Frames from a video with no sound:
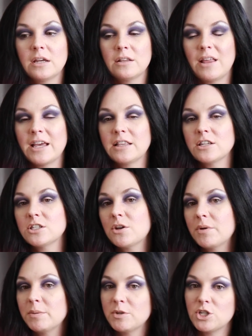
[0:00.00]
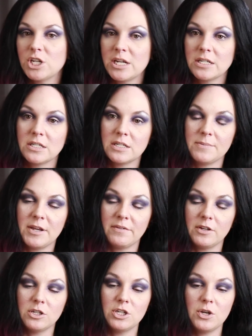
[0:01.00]
like the sewing machines to be
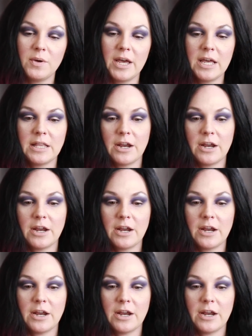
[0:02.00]
able to do it.